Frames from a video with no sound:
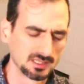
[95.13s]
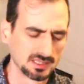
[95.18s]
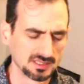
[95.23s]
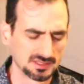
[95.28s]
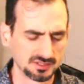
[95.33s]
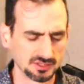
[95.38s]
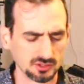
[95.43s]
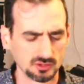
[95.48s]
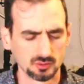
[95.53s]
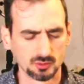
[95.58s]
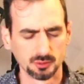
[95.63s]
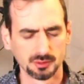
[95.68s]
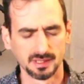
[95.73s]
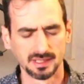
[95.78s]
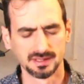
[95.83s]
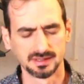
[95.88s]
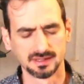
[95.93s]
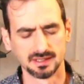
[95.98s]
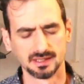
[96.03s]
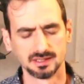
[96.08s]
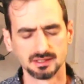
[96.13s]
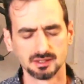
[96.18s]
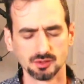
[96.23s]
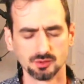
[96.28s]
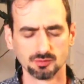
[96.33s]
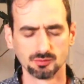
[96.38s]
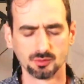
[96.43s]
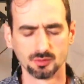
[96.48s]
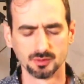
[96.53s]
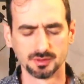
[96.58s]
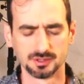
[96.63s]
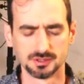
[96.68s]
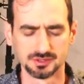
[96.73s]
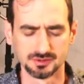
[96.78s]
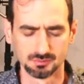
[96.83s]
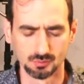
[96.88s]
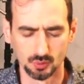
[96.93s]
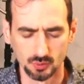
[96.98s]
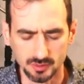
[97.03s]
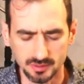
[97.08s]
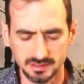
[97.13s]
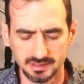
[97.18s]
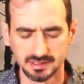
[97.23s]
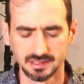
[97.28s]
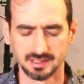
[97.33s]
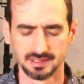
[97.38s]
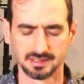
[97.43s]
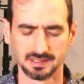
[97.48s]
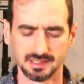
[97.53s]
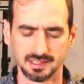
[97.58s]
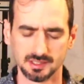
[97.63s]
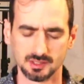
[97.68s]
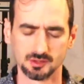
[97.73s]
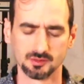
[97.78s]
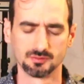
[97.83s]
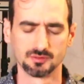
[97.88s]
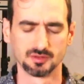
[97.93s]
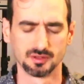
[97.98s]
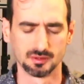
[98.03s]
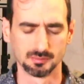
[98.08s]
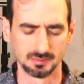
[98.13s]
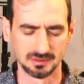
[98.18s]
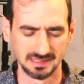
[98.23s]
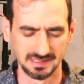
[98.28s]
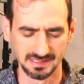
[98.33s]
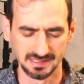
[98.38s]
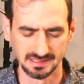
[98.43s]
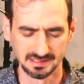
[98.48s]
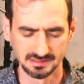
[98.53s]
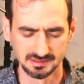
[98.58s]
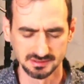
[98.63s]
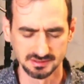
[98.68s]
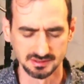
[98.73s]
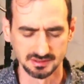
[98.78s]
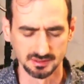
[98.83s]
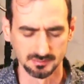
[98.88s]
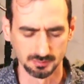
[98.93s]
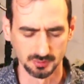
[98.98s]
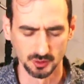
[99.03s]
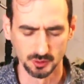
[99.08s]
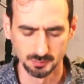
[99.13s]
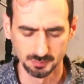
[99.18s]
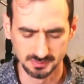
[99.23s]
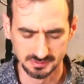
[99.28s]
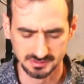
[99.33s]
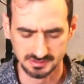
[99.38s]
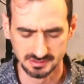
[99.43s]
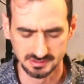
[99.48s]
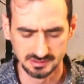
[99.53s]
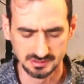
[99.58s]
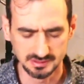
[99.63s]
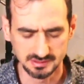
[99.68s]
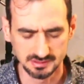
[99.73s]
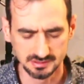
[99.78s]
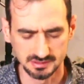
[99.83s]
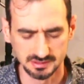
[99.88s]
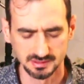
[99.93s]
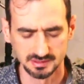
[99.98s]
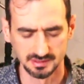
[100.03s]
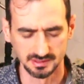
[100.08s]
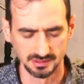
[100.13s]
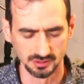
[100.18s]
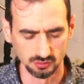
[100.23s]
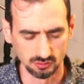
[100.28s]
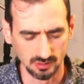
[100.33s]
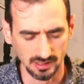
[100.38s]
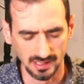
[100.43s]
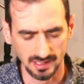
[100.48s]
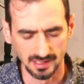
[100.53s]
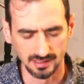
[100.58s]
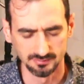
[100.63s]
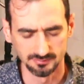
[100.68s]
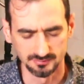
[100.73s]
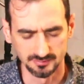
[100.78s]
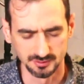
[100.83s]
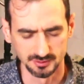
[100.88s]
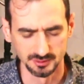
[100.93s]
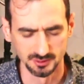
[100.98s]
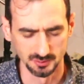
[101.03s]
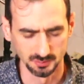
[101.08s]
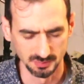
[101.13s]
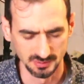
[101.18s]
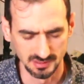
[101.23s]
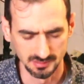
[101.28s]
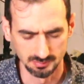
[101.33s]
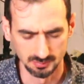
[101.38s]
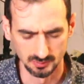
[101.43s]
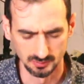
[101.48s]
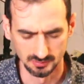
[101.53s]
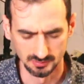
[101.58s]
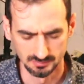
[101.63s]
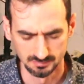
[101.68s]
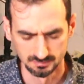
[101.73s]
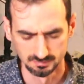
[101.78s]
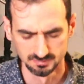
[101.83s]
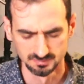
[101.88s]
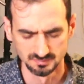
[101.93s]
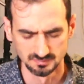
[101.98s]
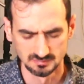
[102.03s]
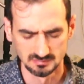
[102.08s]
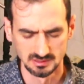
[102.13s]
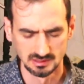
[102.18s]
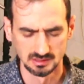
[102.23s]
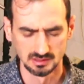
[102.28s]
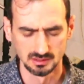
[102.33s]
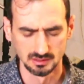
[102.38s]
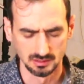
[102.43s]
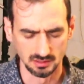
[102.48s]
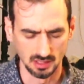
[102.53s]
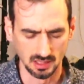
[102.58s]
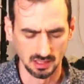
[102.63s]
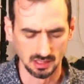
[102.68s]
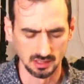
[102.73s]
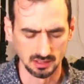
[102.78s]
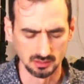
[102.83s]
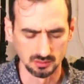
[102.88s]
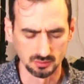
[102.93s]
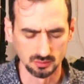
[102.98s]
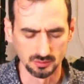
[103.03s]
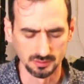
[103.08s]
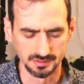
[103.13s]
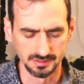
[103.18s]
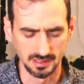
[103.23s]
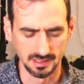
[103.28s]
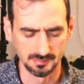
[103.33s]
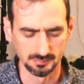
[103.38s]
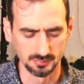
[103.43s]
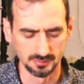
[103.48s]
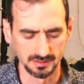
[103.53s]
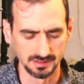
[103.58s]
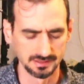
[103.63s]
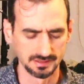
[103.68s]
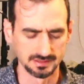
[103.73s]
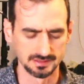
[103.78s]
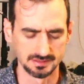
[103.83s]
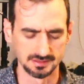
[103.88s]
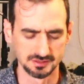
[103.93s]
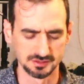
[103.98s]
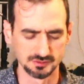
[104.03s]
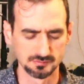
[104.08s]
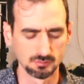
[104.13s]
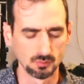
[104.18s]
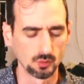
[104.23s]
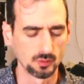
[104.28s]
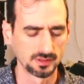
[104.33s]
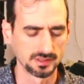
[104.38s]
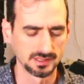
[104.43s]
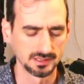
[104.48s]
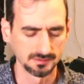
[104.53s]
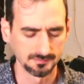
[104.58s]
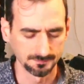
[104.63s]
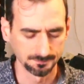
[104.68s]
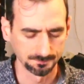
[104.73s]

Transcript: Dear Lord, I thank you for this morning. I thank you for the plans and the purposes that you have for your people. Uh, Lord, I pray that this morning